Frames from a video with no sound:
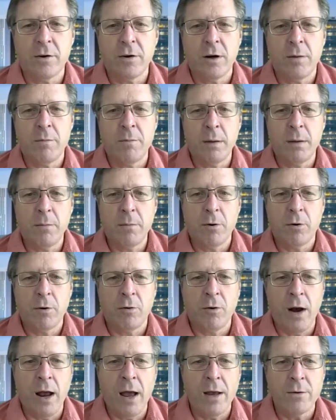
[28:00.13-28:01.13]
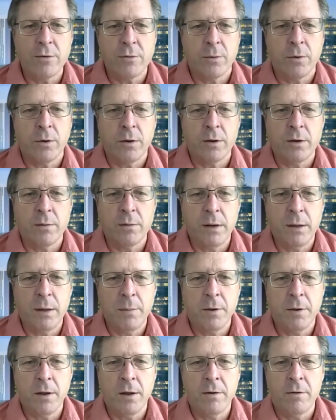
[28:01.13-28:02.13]
going to be more gradual than
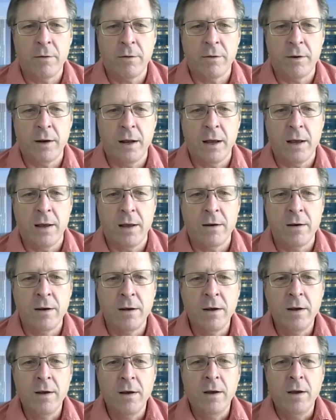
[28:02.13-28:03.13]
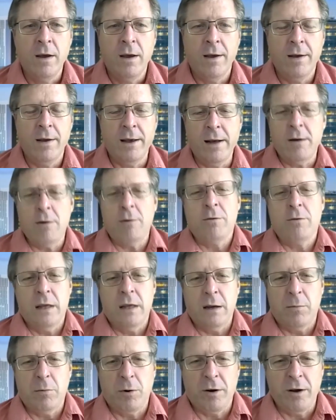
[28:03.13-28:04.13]
people understand and i don't
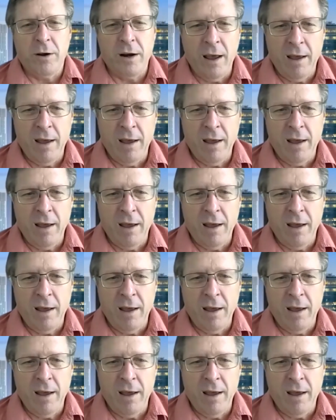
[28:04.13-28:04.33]
think we're going to